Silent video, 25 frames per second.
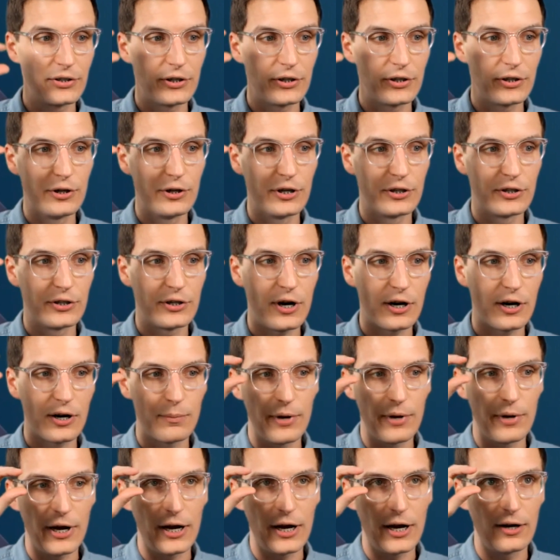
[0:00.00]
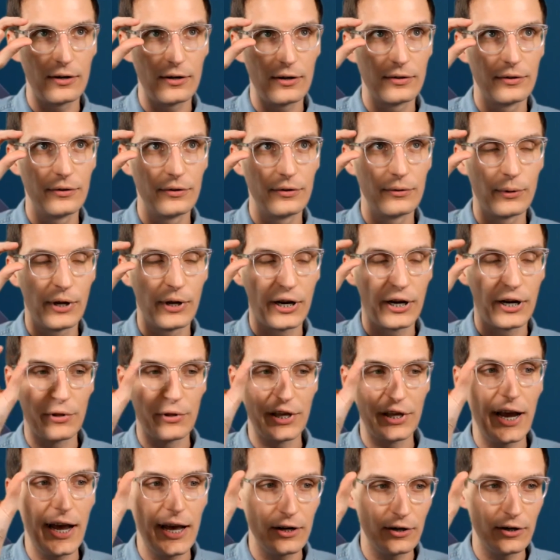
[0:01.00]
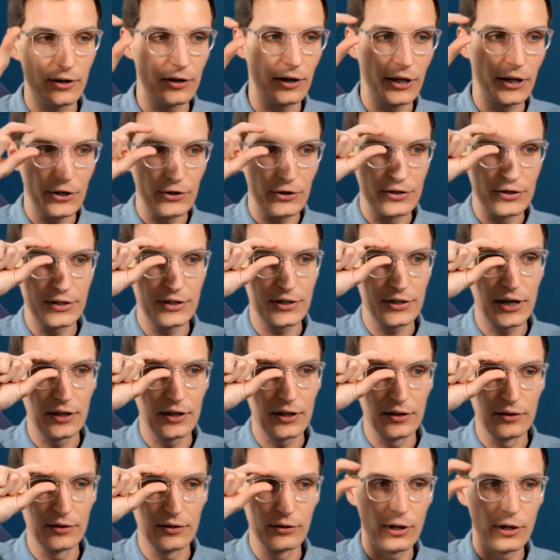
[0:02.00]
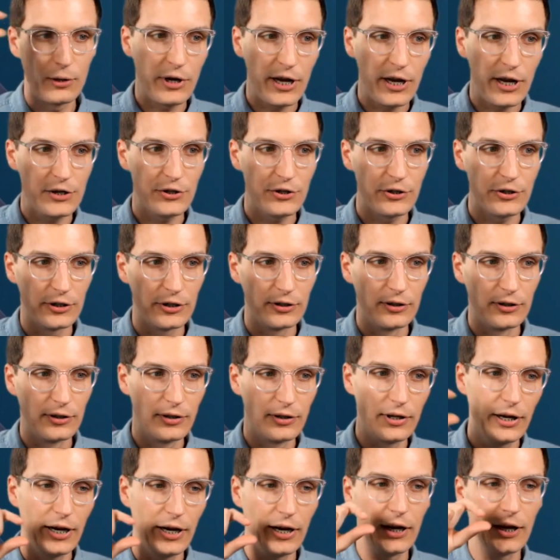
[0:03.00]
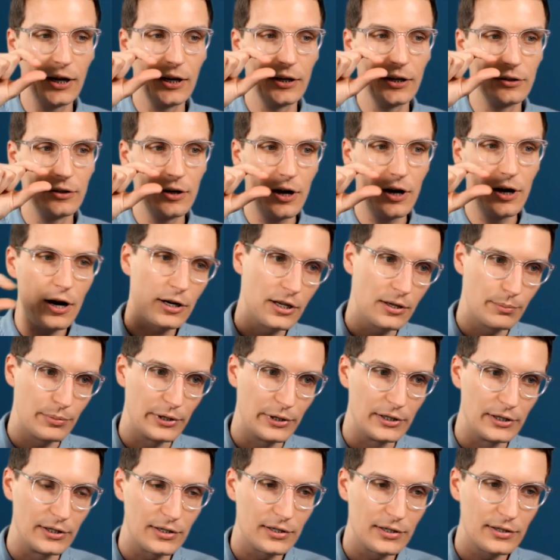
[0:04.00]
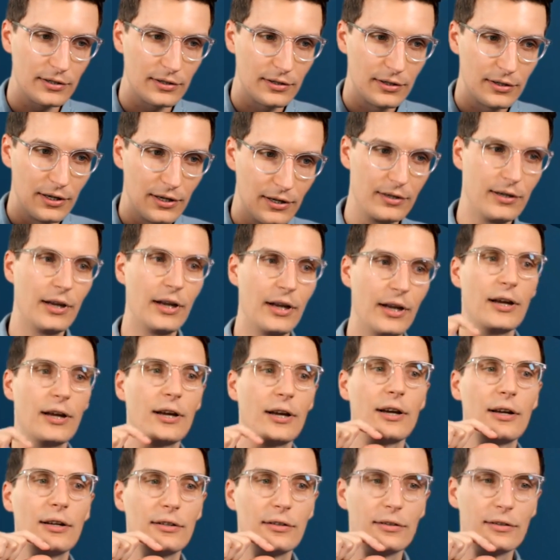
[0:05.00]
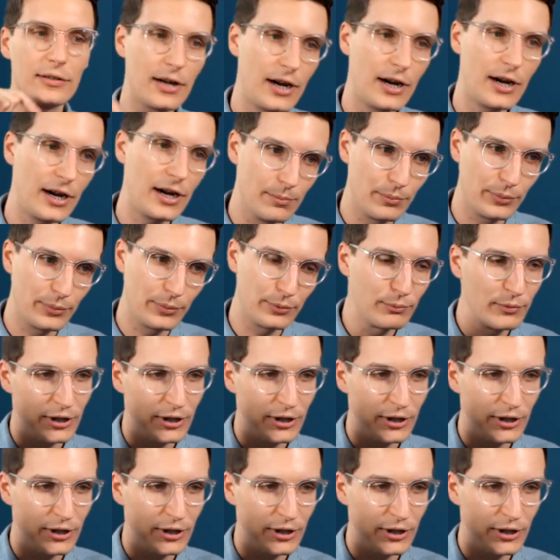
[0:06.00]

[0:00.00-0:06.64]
So you can talk about like with a header, like you'd say location and occupants and type,